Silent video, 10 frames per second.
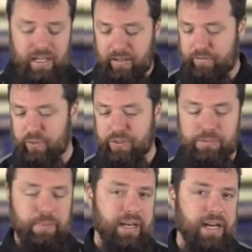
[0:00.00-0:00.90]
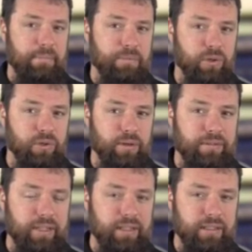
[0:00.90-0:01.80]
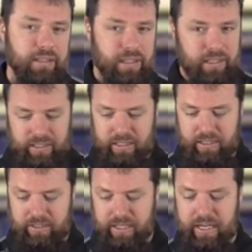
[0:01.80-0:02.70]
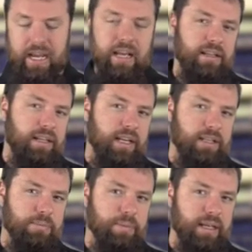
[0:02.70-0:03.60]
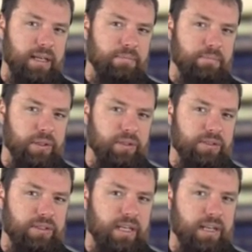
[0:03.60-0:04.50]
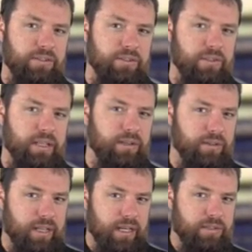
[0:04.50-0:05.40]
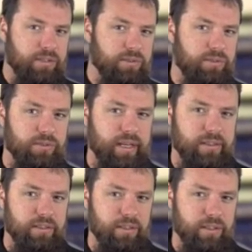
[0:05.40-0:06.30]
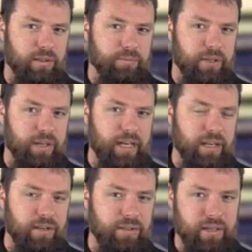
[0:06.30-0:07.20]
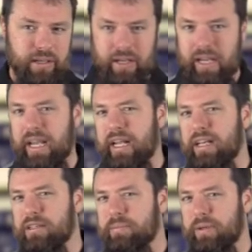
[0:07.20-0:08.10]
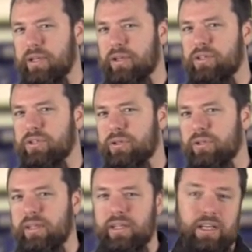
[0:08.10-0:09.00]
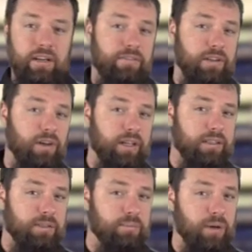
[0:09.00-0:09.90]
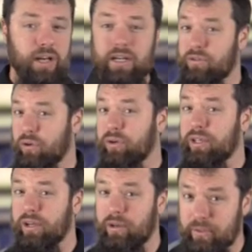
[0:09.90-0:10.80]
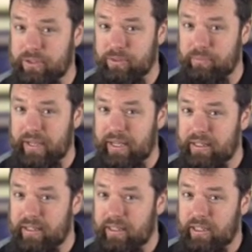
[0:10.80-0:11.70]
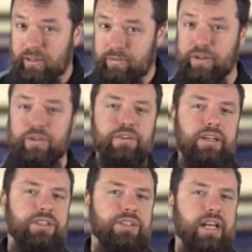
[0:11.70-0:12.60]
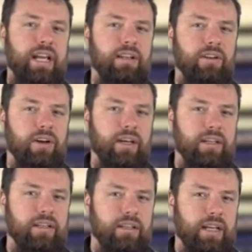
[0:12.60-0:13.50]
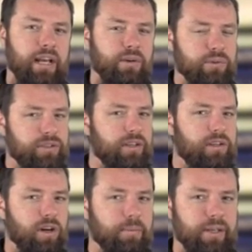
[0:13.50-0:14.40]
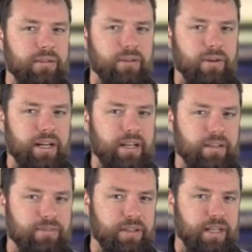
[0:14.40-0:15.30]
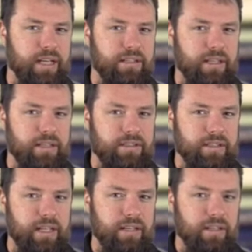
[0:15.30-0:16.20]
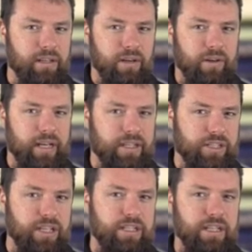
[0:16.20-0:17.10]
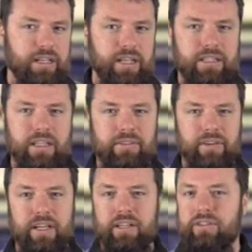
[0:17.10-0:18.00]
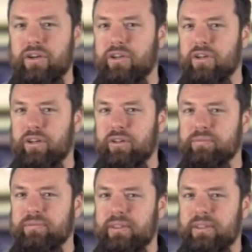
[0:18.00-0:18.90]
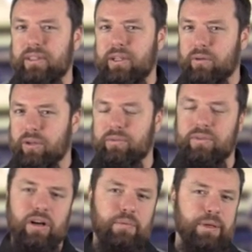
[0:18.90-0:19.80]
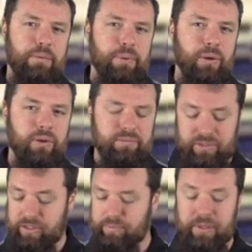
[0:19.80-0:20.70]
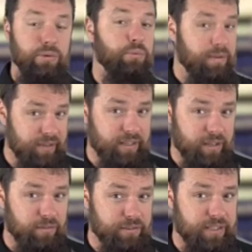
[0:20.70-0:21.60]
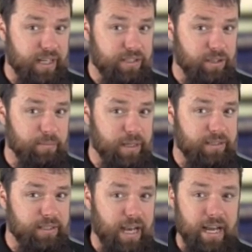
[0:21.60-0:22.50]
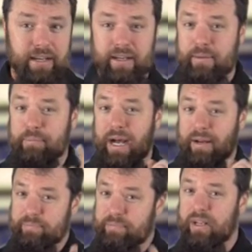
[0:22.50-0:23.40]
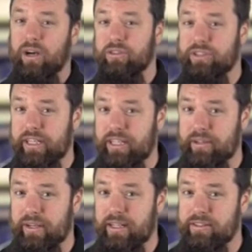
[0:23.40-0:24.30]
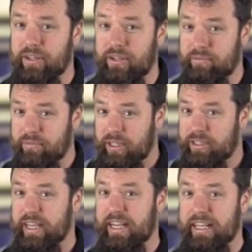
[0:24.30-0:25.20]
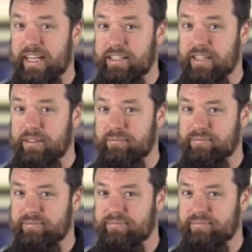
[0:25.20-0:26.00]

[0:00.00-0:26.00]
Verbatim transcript: if you want to speed up your riveting, check out the SP Builders Industrial Kit on gettoolsdirect.com.au. And as per usual, if you like this product or you like watching me, feel free to share, like, and also comment on any of the videos that you see on our gtdtv.com. Well, I've been Paul. This has been a riveting conversation, I must say, but I'll check you out soon. Take it easy.